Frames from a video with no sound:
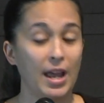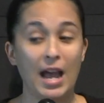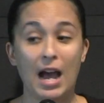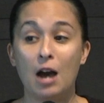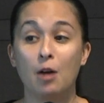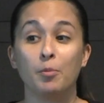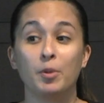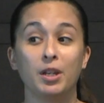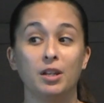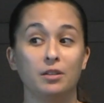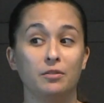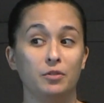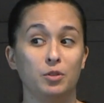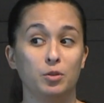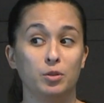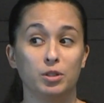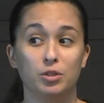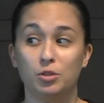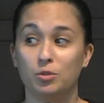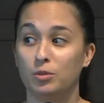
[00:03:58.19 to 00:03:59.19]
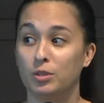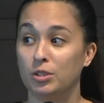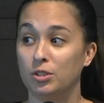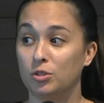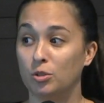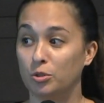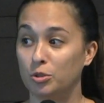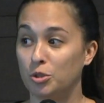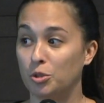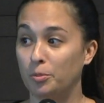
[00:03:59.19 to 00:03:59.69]
How many of you are doing
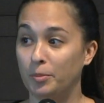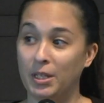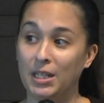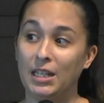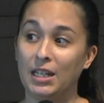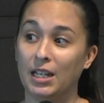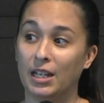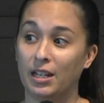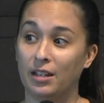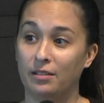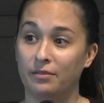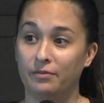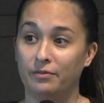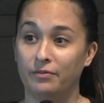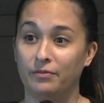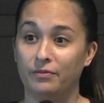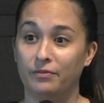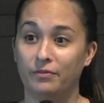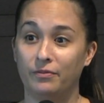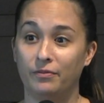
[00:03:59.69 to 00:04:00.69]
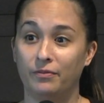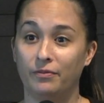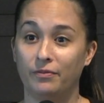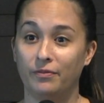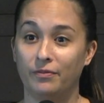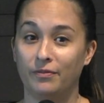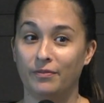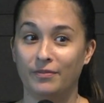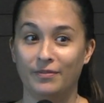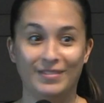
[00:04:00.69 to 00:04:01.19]
social media?
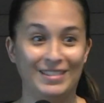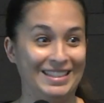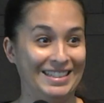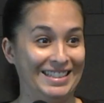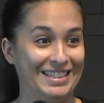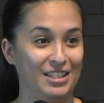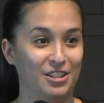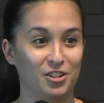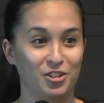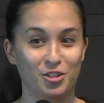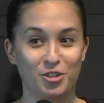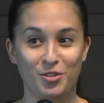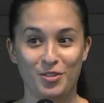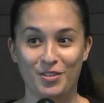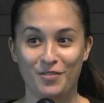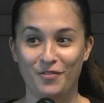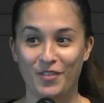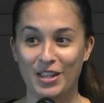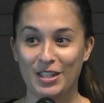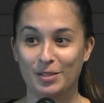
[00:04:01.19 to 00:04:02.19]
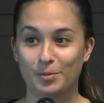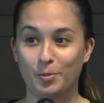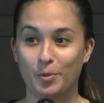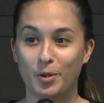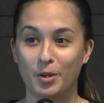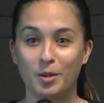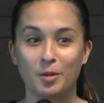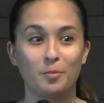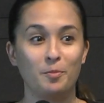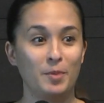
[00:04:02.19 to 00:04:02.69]
You're doing
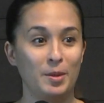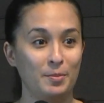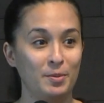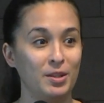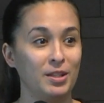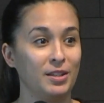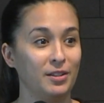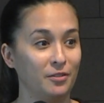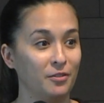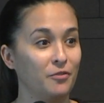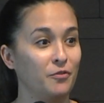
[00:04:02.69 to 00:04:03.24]
Facebook, maybe